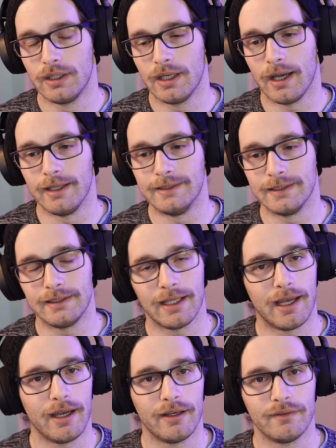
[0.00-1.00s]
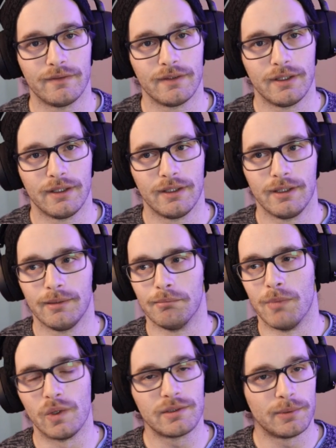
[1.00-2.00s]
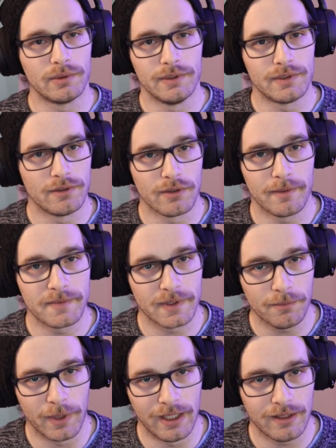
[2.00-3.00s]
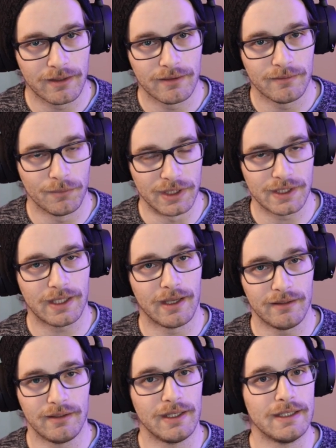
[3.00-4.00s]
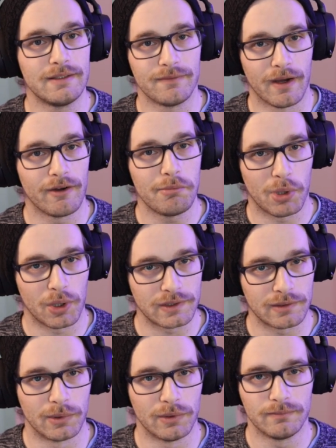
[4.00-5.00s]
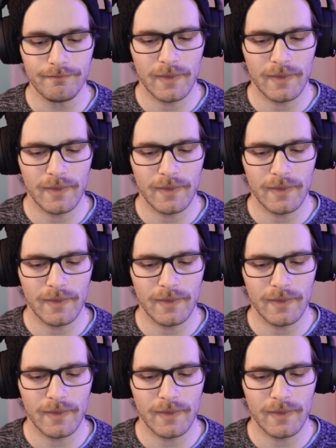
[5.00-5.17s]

I didn't have multiple lucid dreams in a week, which again is very possible.